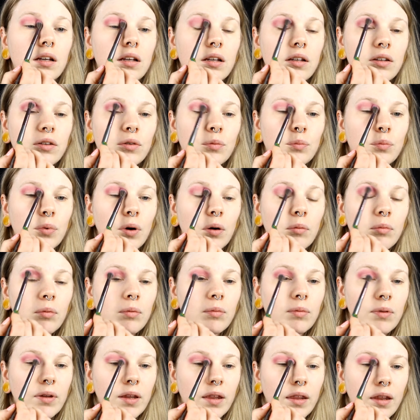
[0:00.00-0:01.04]
it's
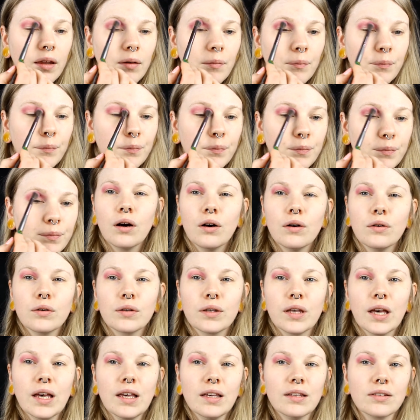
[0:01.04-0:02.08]
probably them
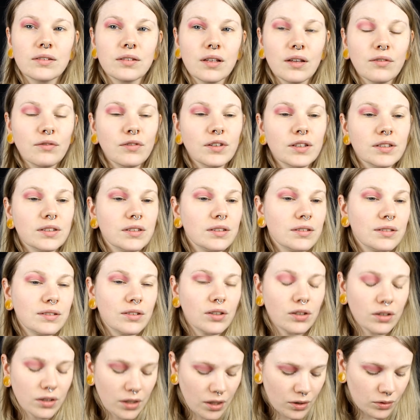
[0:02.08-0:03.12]
okay so I think this
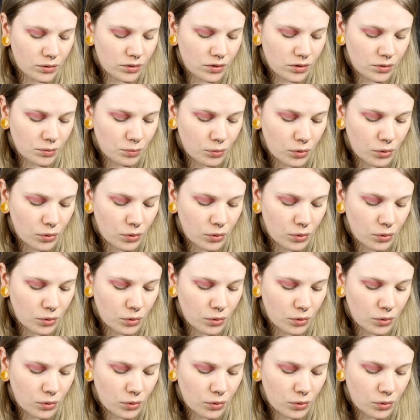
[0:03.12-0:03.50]
turned out